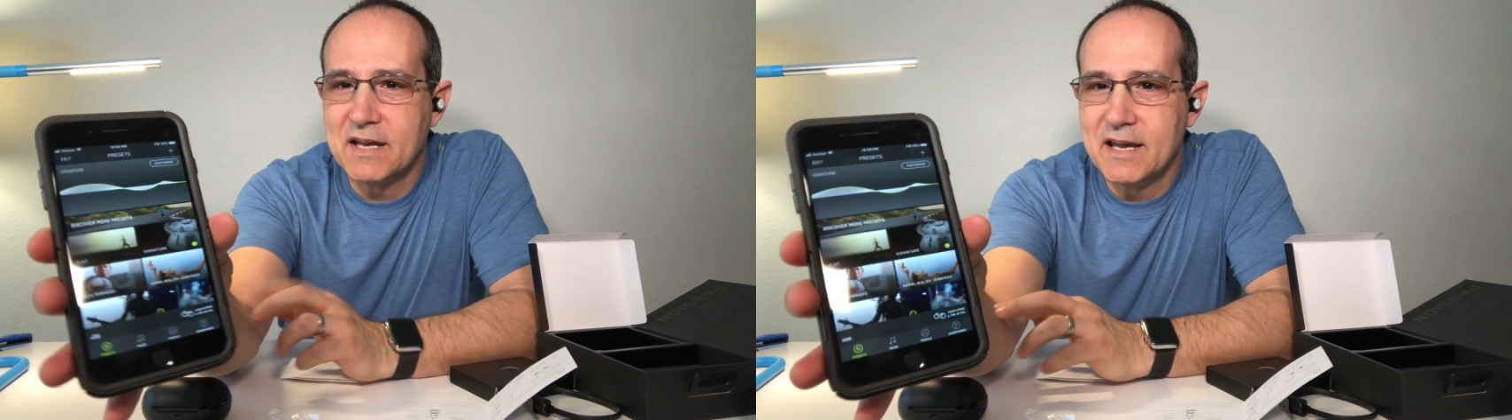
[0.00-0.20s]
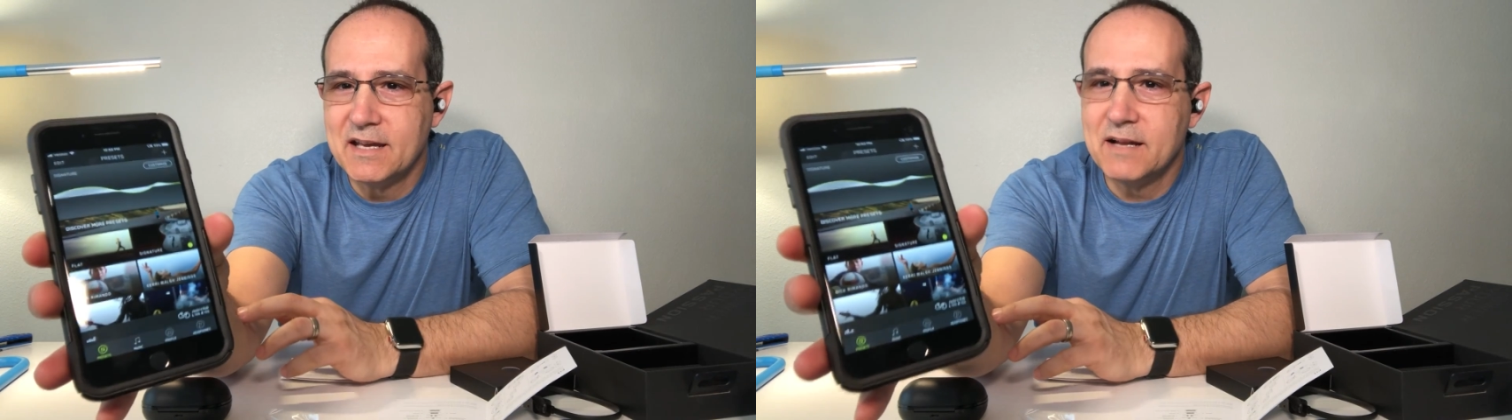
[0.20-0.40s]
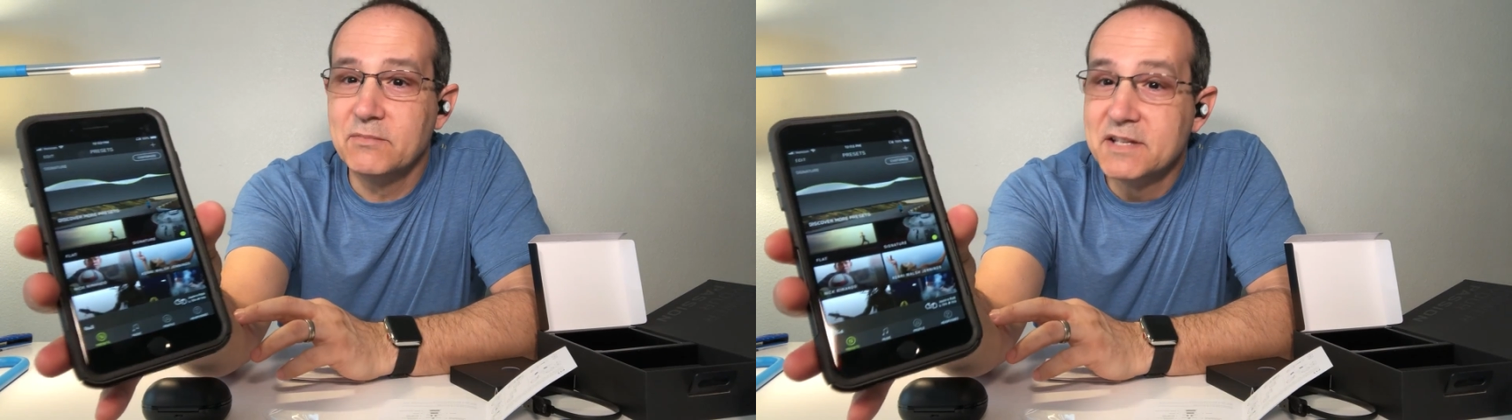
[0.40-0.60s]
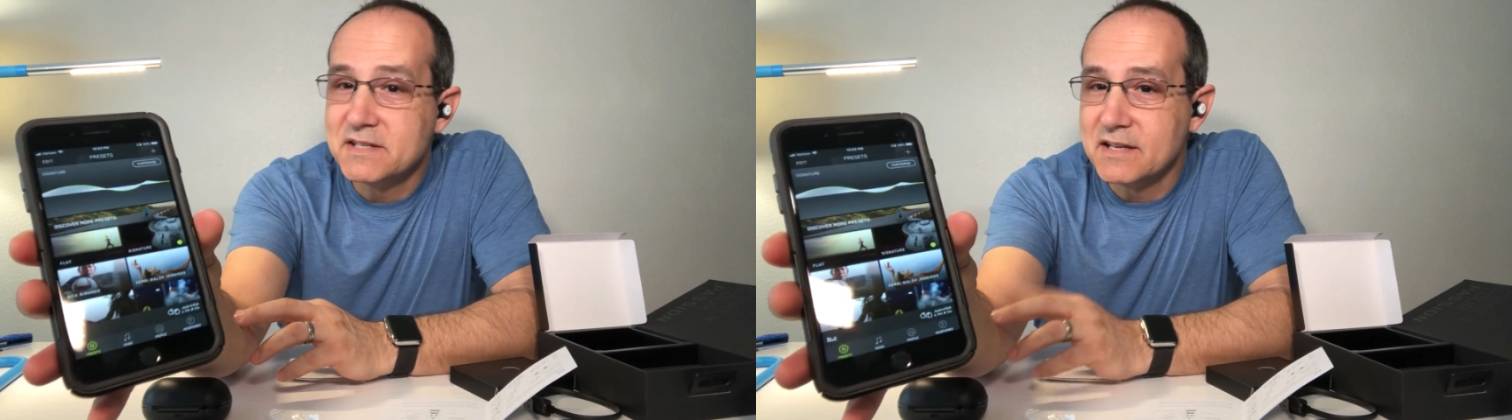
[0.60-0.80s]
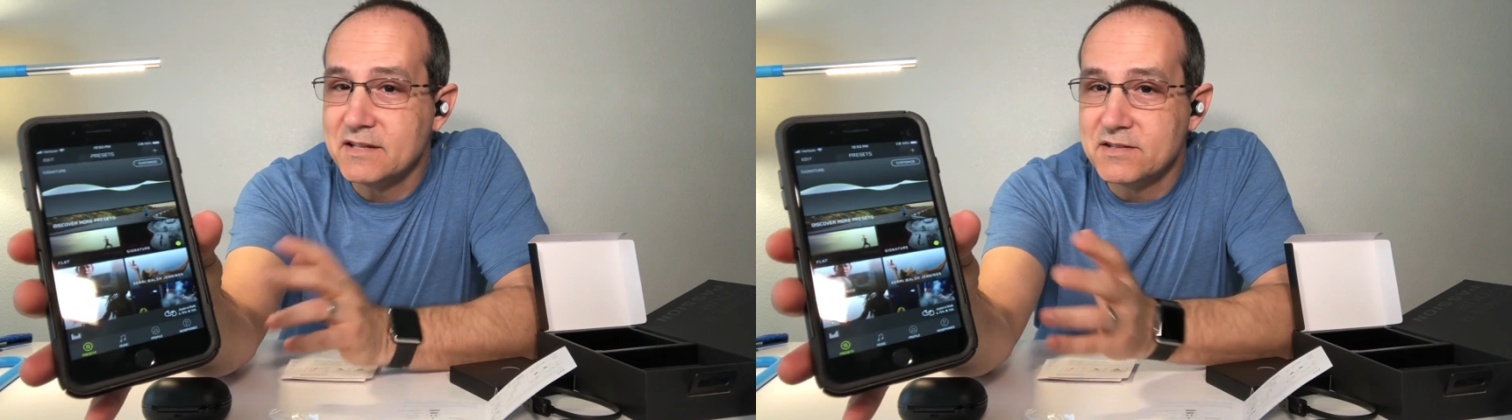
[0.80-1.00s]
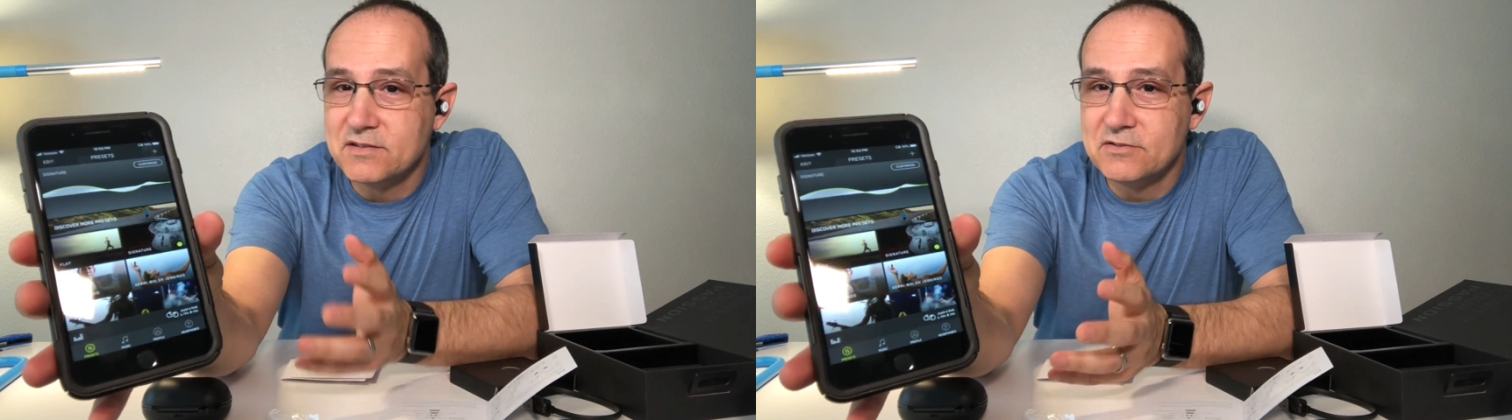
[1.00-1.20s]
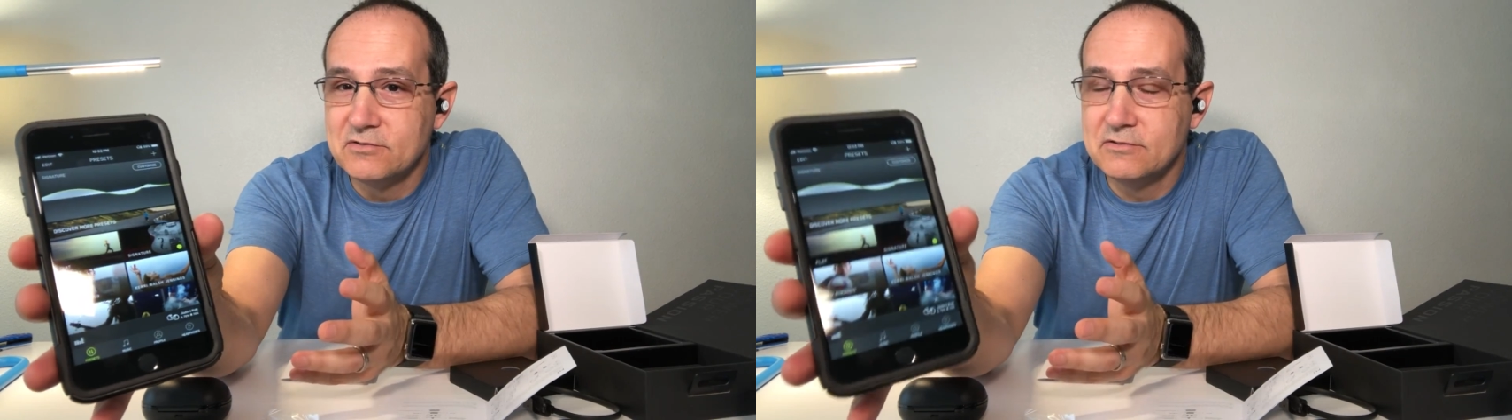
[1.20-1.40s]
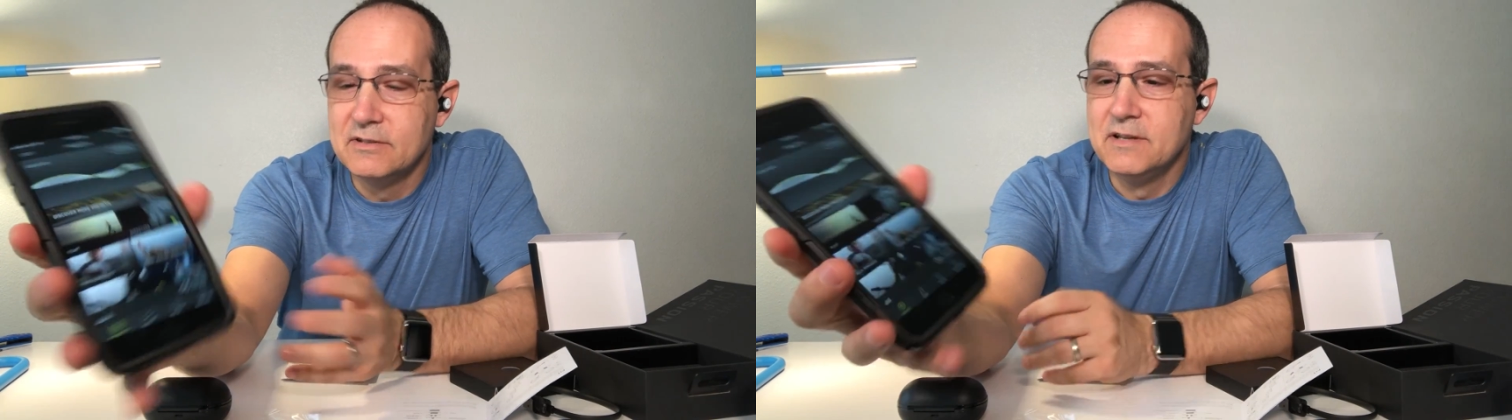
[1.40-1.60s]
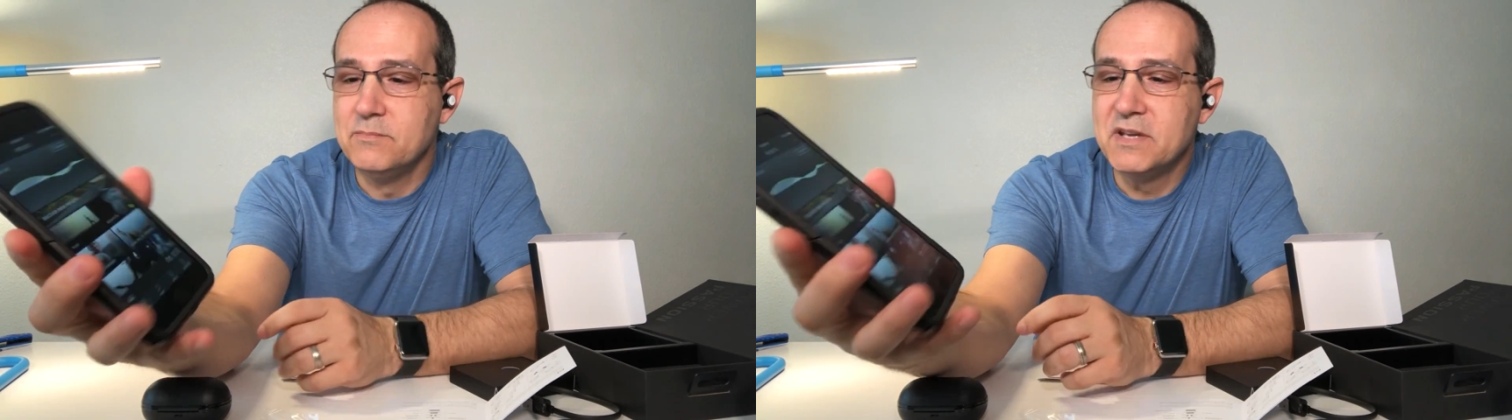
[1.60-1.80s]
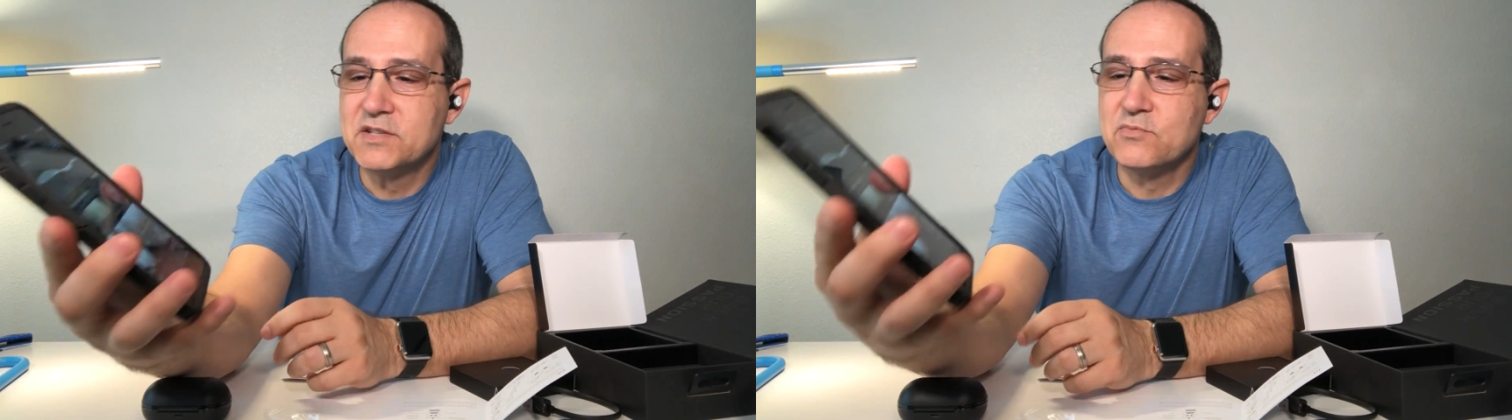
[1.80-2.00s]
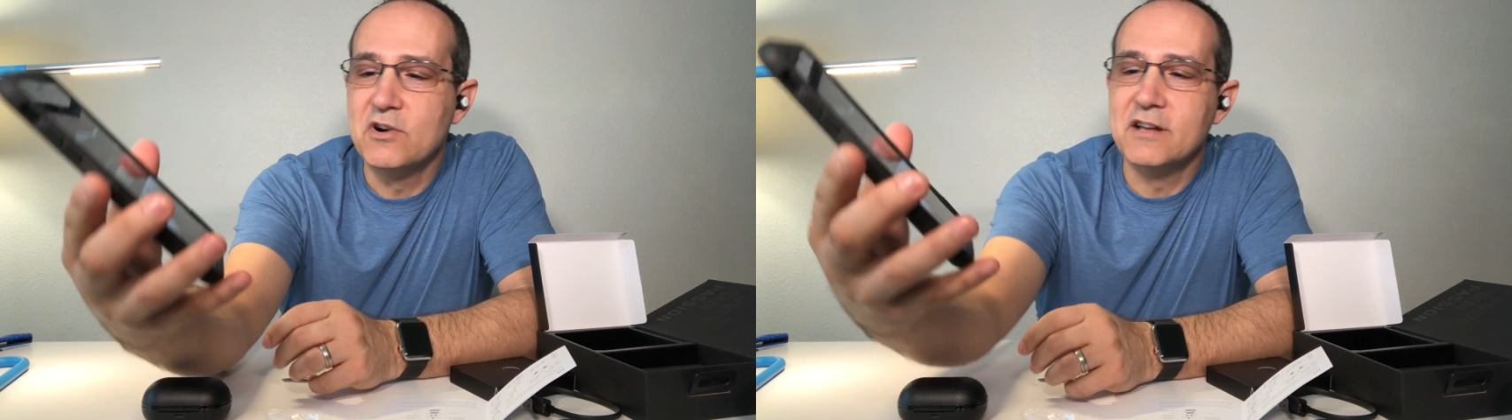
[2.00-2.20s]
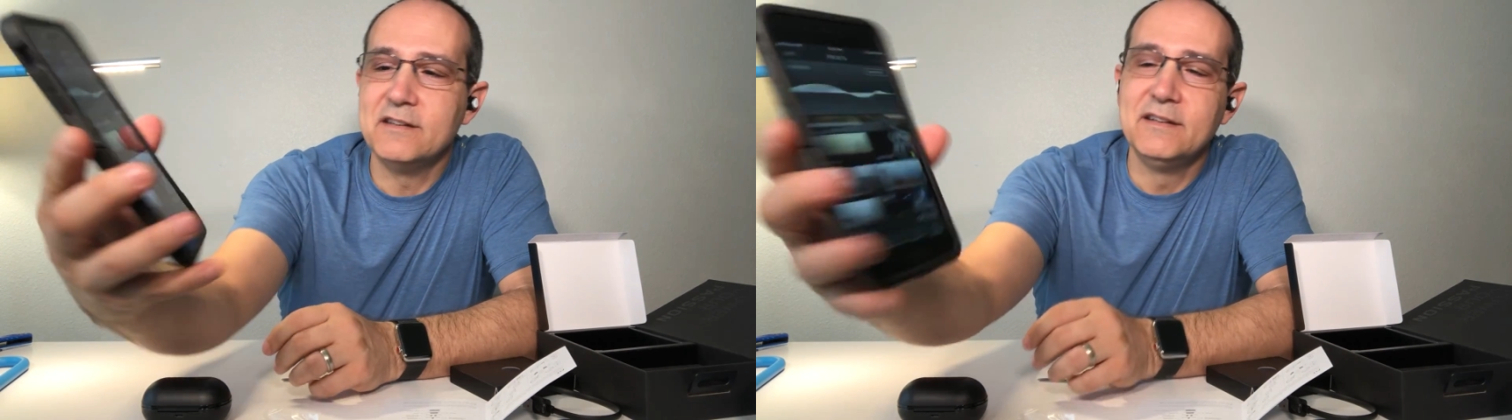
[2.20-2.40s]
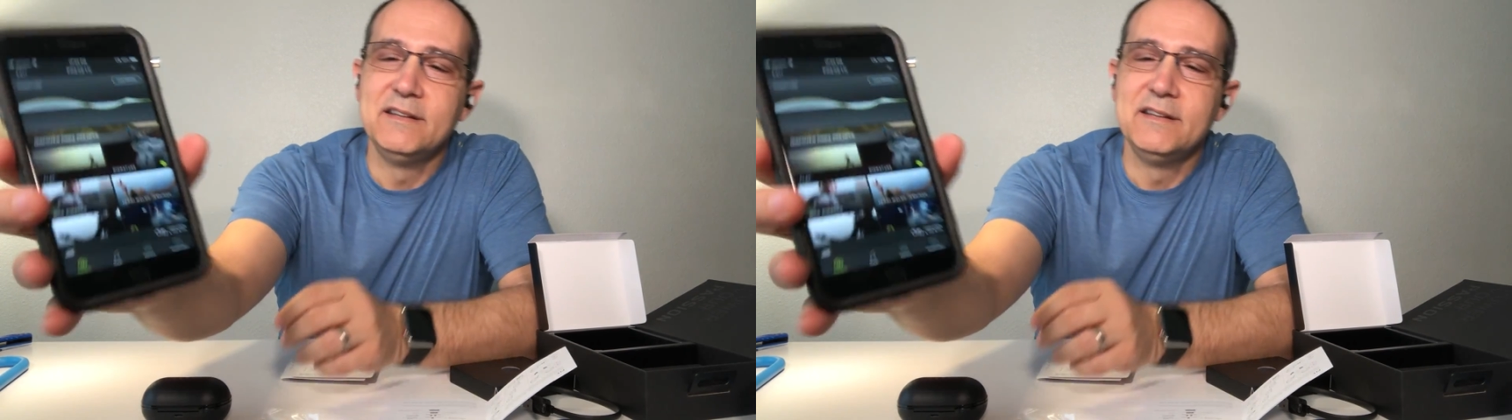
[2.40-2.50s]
and I'm listening to Beats 1.